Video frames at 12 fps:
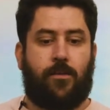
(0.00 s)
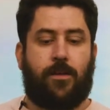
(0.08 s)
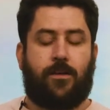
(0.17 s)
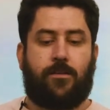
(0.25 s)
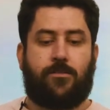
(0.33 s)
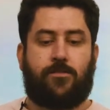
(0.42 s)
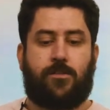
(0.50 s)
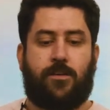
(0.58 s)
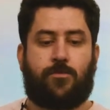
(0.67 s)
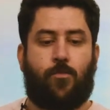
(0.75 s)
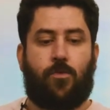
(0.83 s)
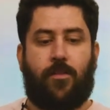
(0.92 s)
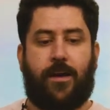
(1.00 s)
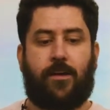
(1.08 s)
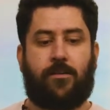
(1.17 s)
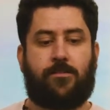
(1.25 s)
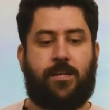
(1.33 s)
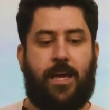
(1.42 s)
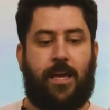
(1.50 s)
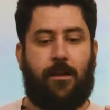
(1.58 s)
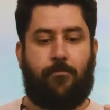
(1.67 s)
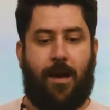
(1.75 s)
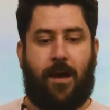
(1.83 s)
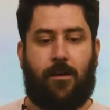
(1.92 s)
is more like
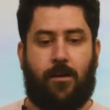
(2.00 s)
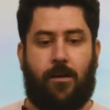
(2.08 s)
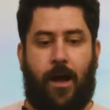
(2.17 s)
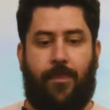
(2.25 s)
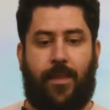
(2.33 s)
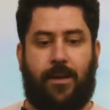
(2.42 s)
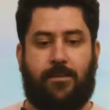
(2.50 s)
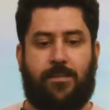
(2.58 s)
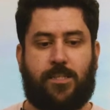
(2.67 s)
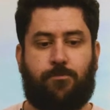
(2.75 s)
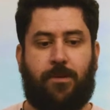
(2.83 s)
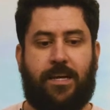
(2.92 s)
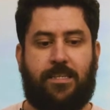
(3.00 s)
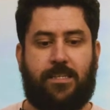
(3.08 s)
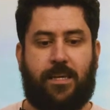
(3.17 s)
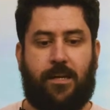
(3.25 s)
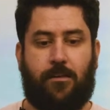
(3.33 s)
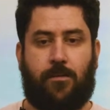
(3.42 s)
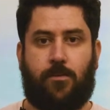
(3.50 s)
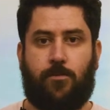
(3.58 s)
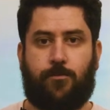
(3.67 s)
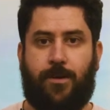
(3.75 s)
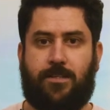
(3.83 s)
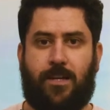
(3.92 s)
taking matter and then displacing it through
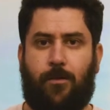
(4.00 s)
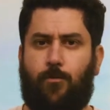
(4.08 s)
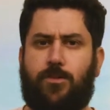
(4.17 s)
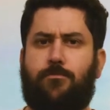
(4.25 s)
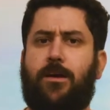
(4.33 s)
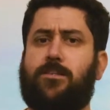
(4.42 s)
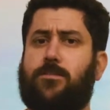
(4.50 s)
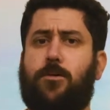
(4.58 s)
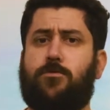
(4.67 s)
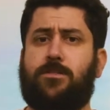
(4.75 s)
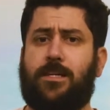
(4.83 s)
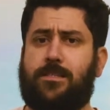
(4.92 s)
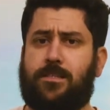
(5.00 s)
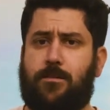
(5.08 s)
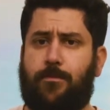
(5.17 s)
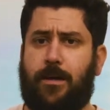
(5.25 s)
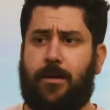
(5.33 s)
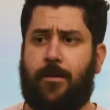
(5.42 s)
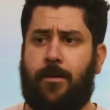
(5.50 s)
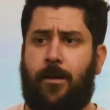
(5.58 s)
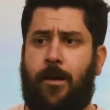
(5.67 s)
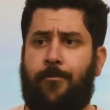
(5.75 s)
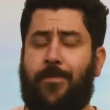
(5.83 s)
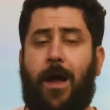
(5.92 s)
space-time, which makes no sense to me.
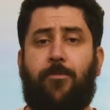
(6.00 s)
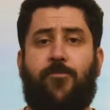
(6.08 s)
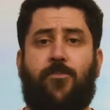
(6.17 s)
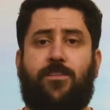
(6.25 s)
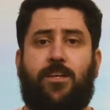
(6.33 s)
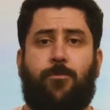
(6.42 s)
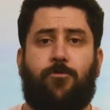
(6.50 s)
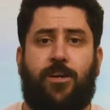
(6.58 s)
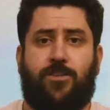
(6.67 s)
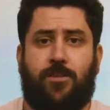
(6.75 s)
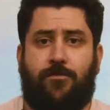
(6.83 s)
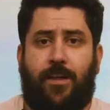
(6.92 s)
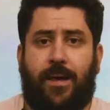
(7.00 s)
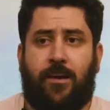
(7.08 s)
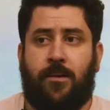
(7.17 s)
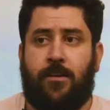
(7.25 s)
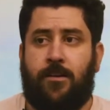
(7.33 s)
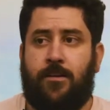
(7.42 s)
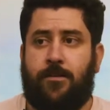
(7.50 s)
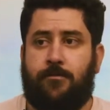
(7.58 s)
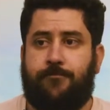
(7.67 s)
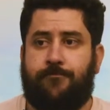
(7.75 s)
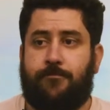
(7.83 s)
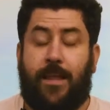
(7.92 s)
I prefer the teleportation of like
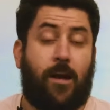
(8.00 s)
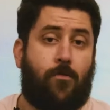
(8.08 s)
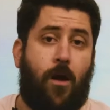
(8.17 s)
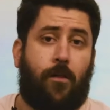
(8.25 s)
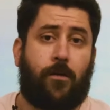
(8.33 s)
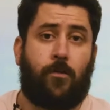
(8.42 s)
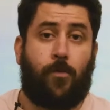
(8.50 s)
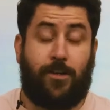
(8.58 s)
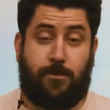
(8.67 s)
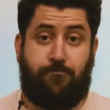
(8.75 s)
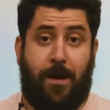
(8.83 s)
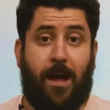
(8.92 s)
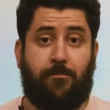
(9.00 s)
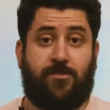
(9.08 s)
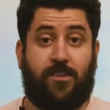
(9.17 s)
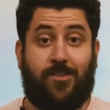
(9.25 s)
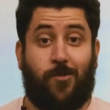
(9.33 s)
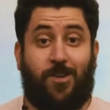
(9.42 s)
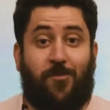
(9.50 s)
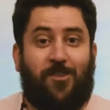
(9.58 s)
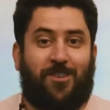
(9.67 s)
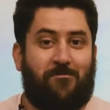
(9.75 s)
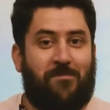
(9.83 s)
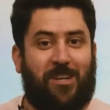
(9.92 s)
Nightcrawler, where he just bamps into a
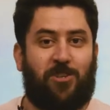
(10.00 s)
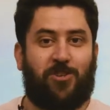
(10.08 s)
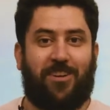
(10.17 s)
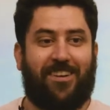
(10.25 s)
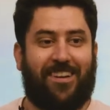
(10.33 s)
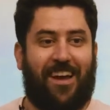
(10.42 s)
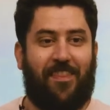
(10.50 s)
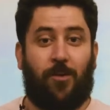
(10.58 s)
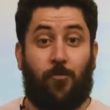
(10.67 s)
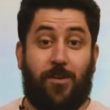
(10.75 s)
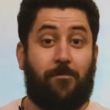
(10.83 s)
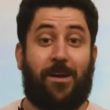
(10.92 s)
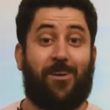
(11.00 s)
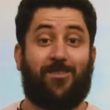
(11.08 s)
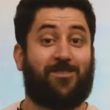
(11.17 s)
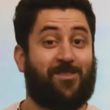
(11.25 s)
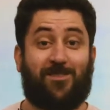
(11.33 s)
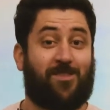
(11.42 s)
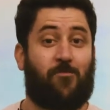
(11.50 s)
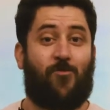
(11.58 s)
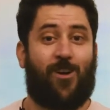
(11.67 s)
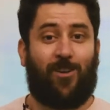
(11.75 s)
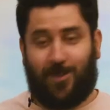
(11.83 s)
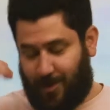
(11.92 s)
different dimension and then reappears
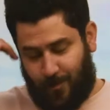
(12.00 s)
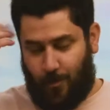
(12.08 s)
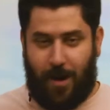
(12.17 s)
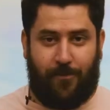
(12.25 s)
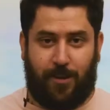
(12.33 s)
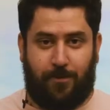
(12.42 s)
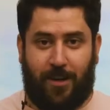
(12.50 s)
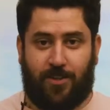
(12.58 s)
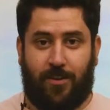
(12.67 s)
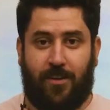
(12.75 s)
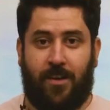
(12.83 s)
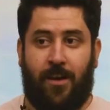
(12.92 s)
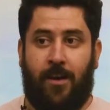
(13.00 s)
somewhere else wherever he's pictured.